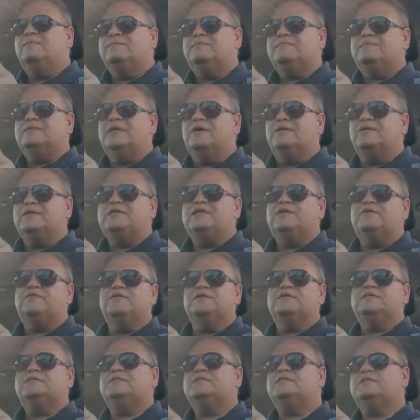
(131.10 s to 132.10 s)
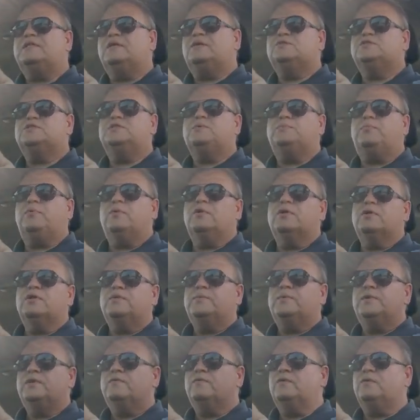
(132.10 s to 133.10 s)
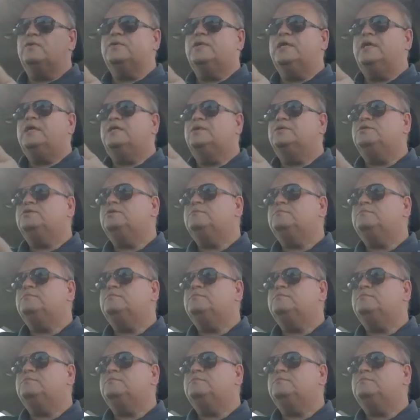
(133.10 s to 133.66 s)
the only difference is they don't support you in your old age.